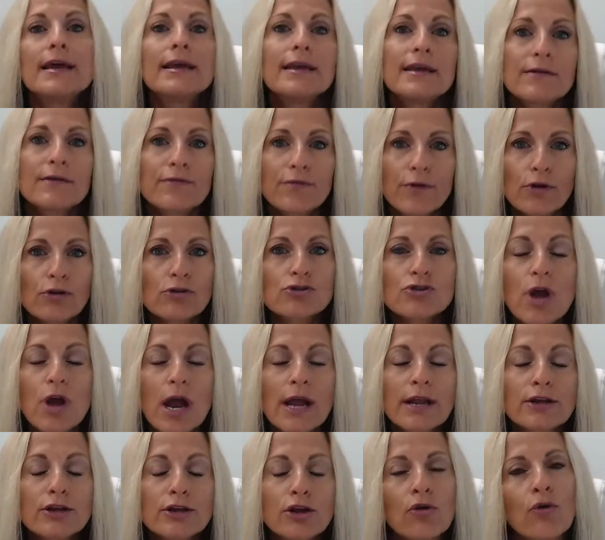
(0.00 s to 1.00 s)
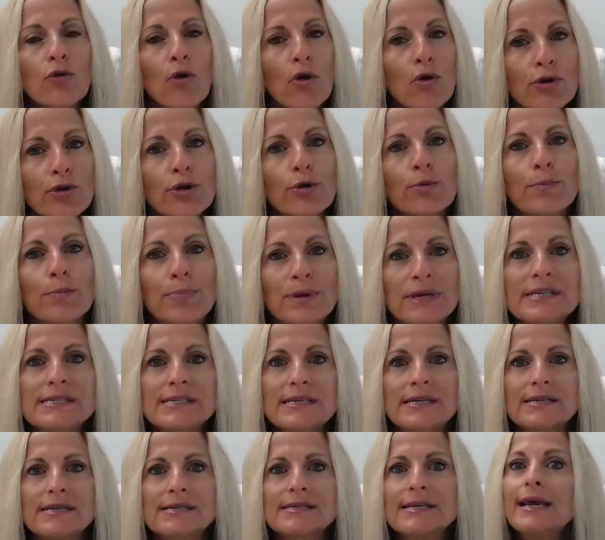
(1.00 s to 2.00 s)
If you're trying to grow your
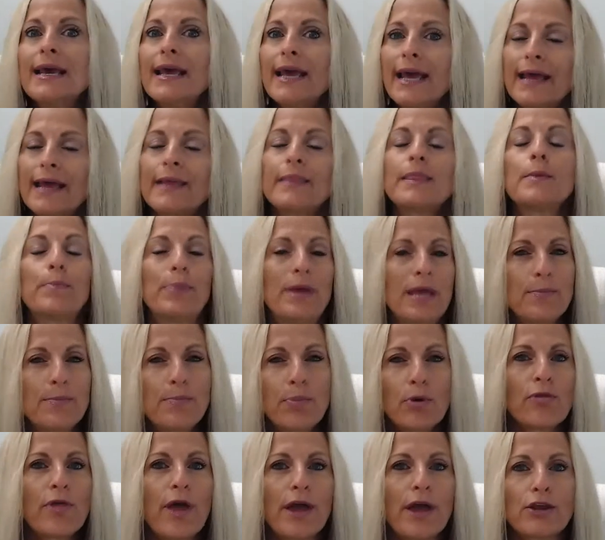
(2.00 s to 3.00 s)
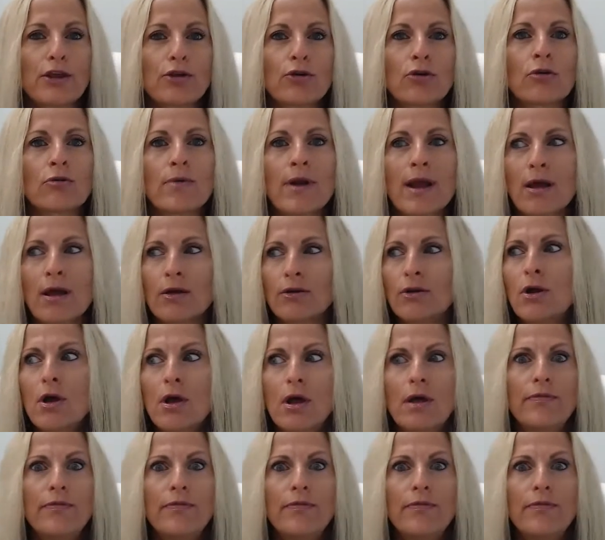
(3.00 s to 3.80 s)
business and the people that you're around,